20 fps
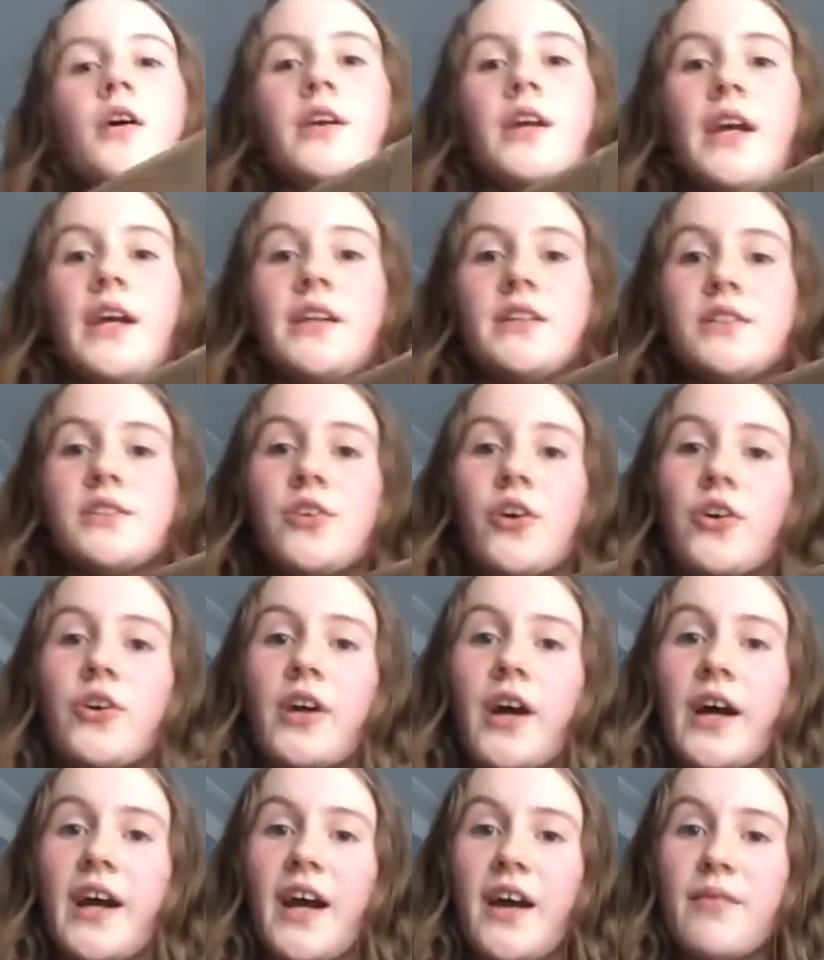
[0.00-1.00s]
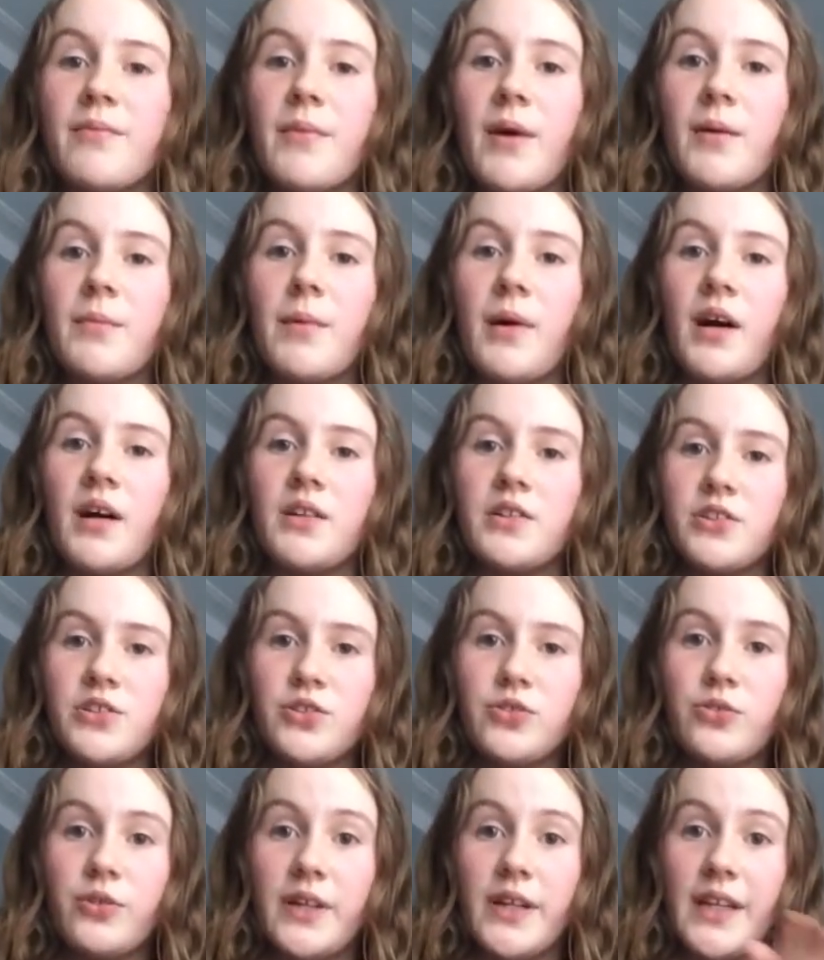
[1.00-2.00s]
Okay, so I have my
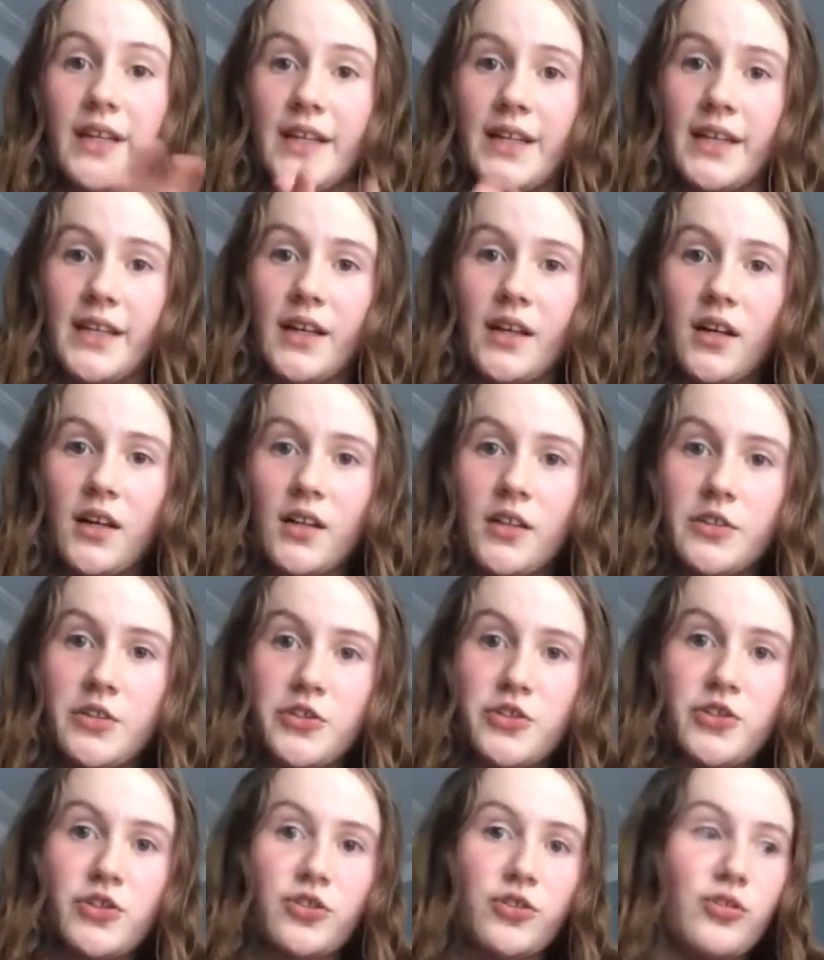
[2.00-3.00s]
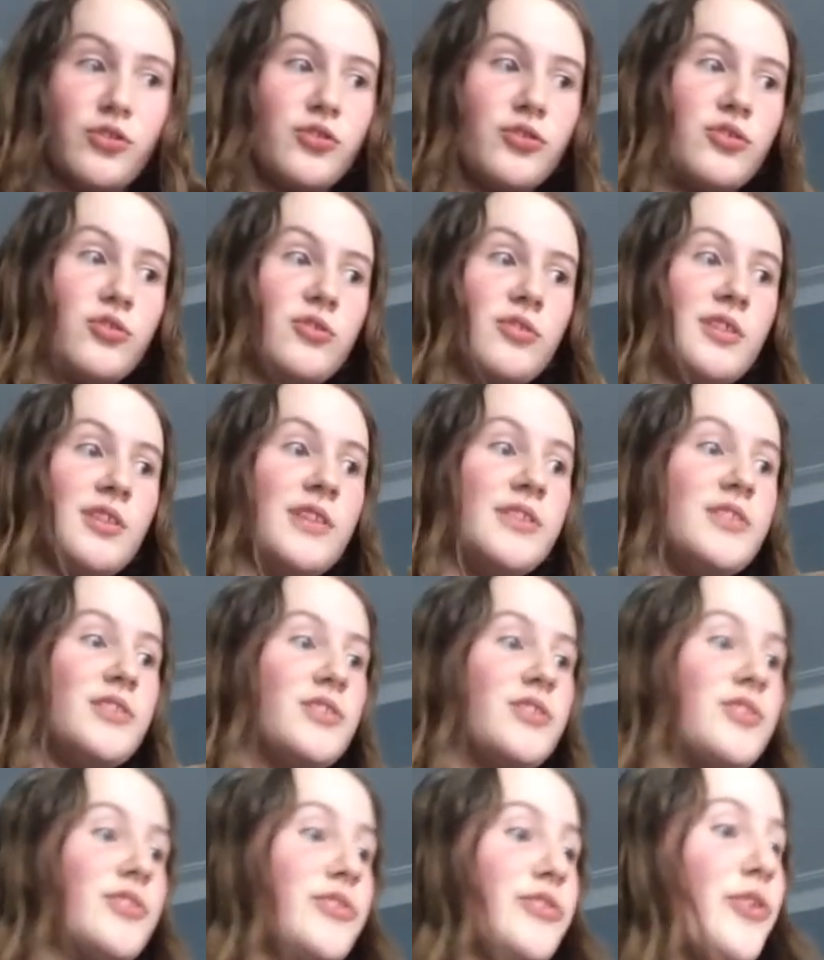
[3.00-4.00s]
parcel here. So
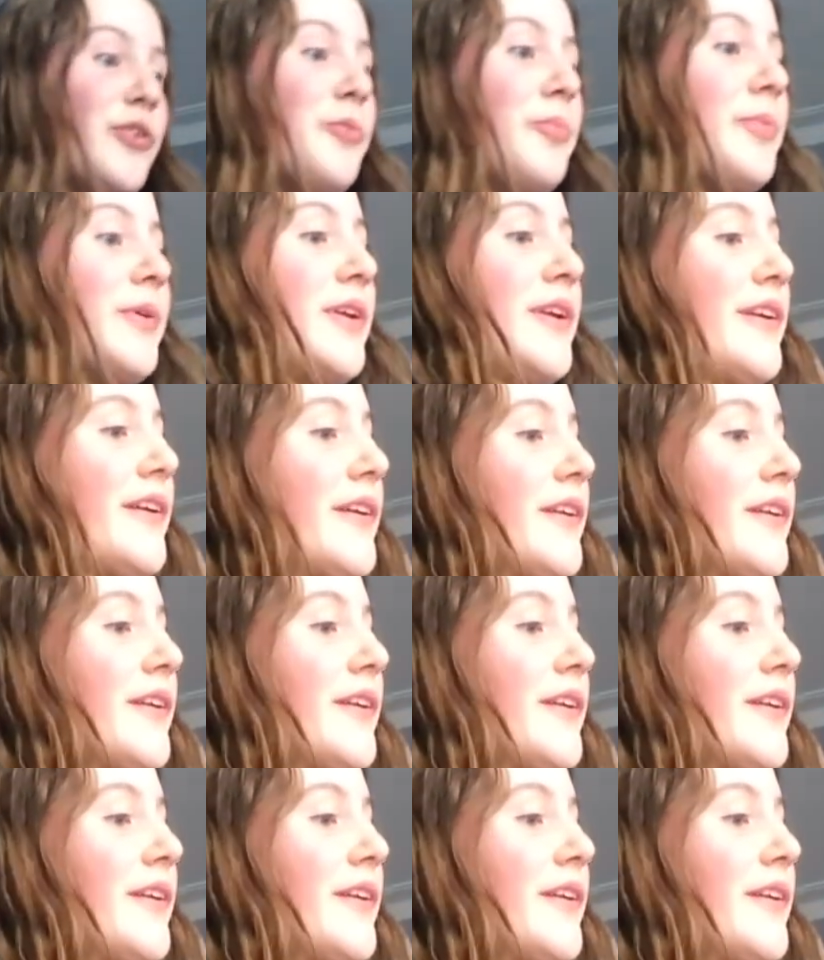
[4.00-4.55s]
let's just open